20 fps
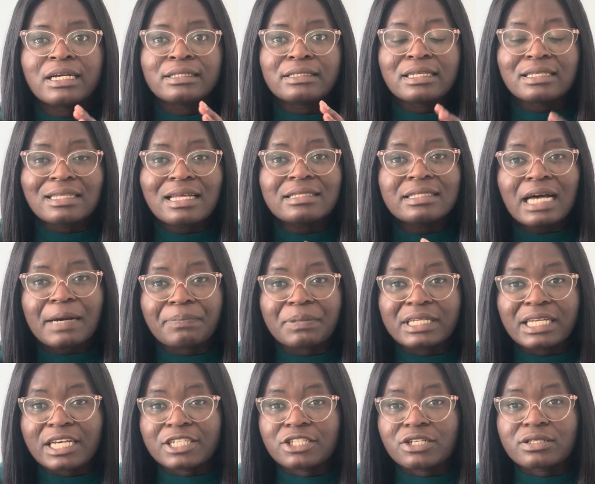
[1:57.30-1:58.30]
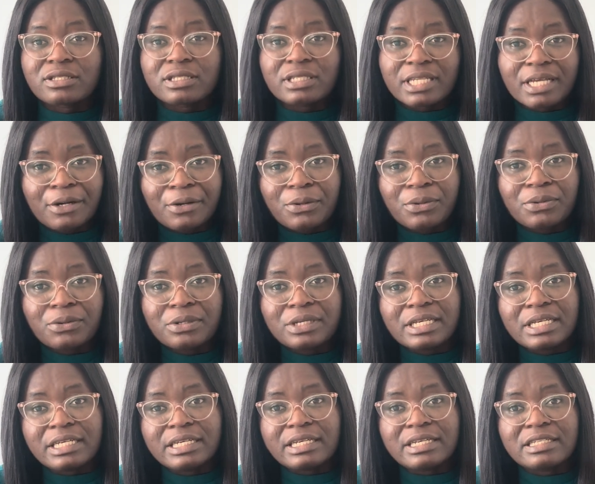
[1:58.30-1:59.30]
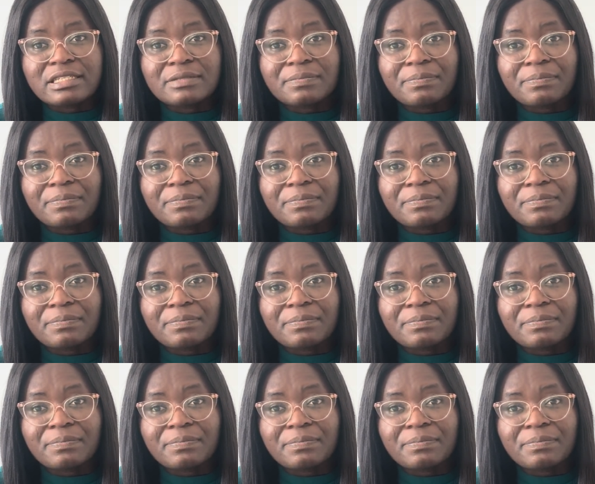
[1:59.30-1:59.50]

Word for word: The next application cycle is